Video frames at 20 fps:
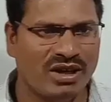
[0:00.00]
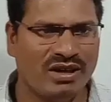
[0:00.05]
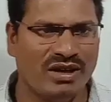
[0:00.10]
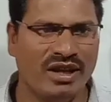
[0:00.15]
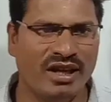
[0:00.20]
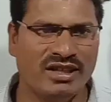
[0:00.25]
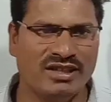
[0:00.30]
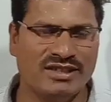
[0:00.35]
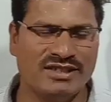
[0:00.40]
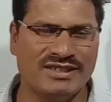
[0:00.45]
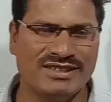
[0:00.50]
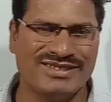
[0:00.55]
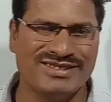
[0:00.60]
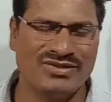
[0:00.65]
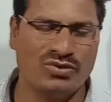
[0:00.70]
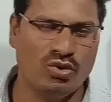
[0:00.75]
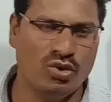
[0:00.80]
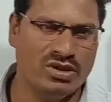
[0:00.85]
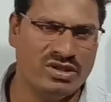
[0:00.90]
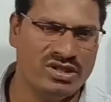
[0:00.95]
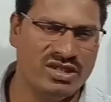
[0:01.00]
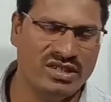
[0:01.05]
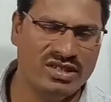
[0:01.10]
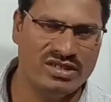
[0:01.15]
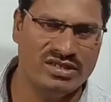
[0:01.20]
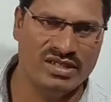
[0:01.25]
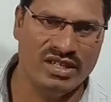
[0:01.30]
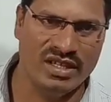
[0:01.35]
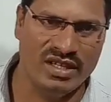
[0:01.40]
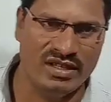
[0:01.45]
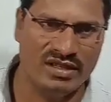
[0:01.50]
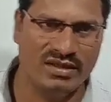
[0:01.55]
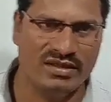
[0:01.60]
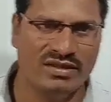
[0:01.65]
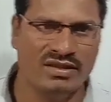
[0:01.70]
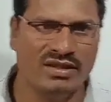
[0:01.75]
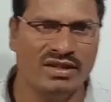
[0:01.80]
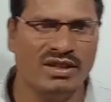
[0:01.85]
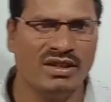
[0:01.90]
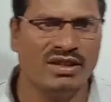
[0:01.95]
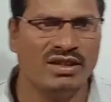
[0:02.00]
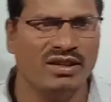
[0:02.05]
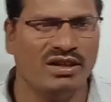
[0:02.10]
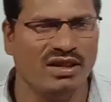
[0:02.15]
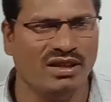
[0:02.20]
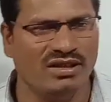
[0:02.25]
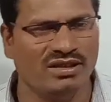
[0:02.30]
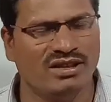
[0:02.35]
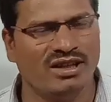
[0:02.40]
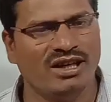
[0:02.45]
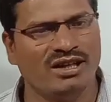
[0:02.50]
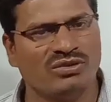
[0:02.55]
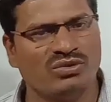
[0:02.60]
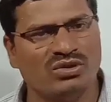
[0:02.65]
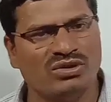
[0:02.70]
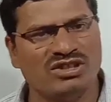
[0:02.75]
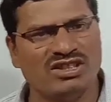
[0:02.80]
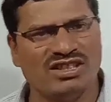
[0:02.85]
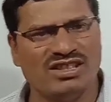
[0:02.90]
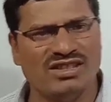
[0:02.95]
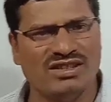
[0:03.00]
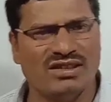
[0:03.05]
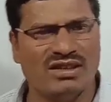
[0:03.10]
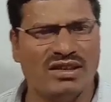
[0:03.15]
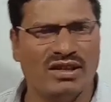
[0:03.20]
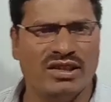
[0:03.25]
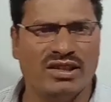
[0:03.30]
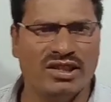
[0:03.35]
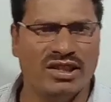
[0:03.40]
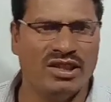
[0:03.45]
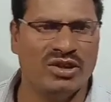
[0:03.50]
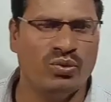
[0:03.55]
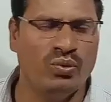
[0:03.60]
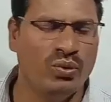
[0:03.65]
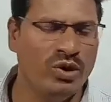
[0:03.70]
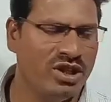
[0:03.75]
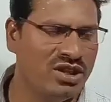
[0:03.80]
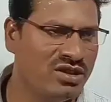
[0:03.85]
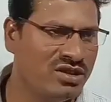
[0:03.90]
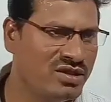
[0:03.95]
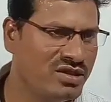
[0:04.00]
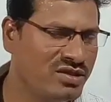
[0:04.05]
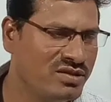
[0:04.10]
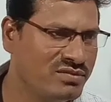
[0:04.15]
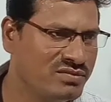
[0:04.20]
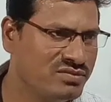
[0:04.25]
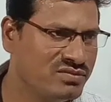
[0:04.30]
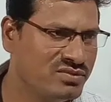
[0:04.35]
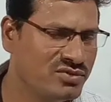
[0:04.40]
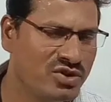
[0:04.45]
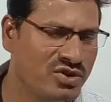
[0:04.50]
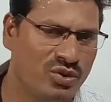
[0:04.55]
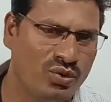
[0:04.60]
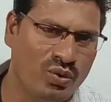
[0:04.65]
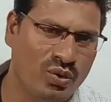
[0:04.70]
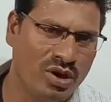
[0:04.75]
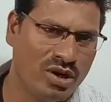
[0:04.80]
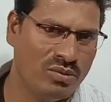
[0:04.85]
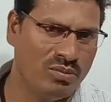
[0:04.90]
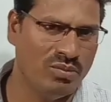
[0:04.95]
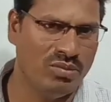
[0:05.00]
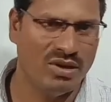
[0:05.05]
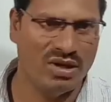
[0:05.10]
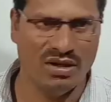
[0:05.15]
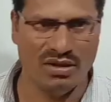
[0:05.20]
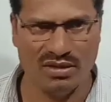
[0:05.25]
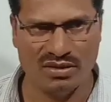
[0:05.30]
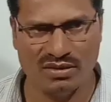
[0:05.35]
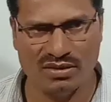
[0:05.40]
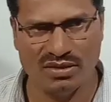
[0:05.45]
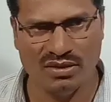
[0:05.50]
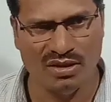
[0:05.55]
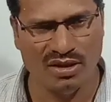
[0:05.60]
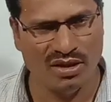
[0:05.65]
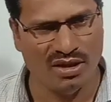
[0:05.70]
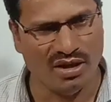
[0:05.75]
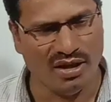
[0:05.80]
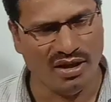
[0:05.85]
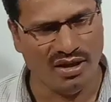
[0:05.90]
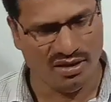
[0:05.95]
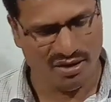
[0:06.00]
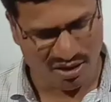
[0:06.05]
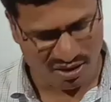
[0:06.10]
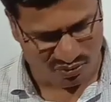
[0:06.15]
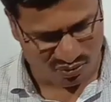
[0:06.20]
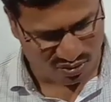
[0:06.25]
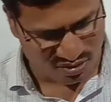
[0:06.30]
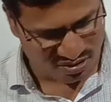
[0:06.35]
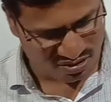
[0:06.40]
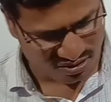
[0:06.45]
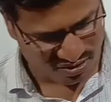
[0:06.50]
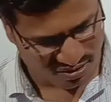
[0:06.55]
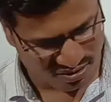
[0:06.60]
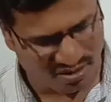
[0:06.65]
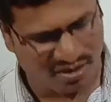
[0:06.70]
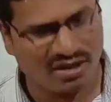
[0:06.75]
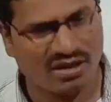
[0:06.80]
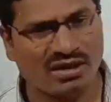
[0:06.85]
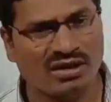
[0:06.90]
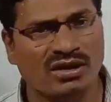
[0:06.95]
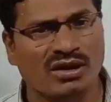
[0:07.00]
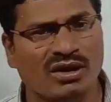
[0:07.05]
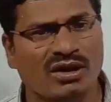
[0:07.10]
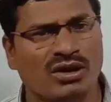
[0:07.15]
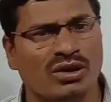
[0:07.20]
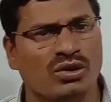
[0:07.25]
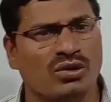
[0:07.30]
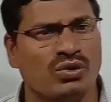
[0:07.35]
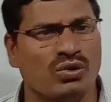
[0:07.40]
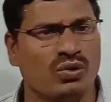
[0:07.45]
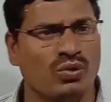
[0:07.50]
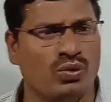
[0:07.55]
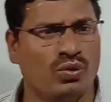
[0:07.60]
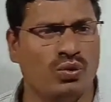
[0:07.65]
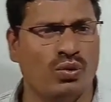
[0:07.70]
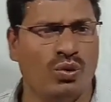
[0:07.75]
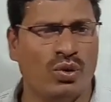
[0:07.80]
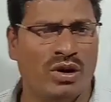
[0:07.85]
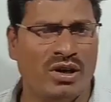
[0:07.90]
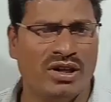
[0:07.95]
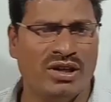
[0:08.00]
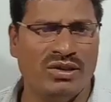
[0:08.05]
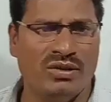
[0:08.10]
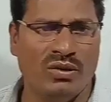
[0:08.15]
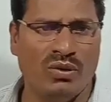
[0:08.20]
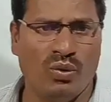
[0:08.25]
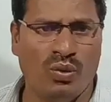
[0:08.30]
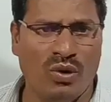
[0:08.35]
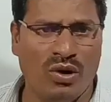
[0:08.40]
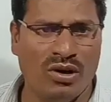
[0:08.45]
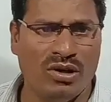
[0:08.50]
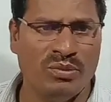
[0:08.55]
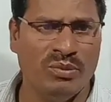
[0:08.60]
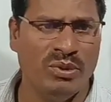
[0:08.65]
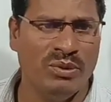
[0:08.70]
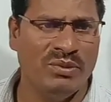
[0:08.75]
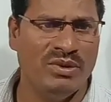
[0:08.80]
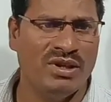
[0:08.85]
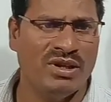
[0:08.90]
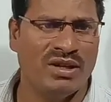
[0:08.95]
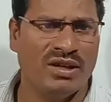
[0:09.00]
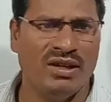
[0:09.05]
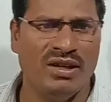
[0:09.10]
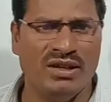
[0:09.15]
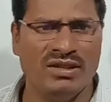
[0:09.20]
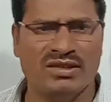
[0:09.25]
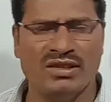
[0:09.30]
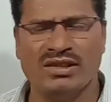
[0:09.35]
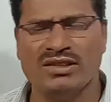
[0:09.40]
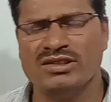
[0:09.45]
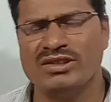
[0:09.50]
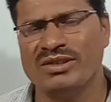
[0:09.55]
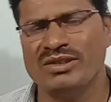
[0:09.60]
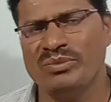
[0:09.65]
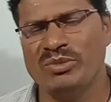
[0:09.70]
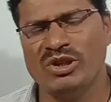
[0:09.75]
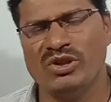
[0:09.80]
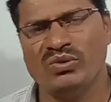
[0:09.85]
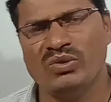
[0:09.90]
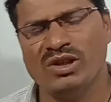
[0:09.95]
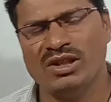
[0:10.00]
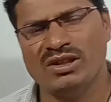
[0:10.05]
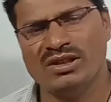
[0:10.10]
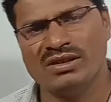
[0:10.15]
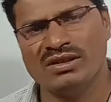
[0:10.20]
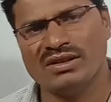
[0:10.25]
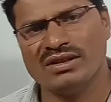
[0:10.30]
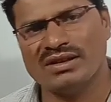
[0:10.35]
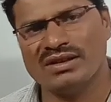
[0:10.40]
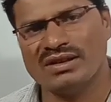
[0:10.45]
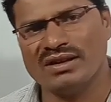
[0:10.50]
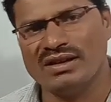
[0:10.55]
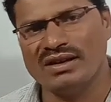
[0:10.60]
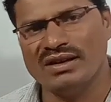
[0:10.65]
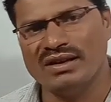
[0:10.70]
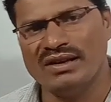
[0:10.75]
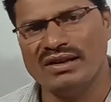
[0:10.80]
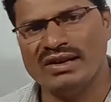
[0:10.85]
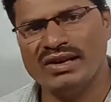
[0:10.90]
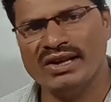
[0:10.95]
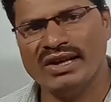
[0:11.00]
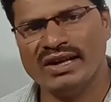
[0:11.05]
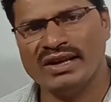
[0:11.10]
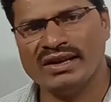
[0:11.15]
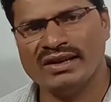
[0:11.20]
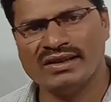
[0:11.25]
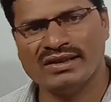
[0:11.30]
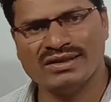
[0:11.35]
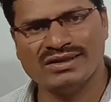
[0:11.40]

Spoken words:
next question is there, and that question is related with one bird, and that question is there, what may be the relationship between leg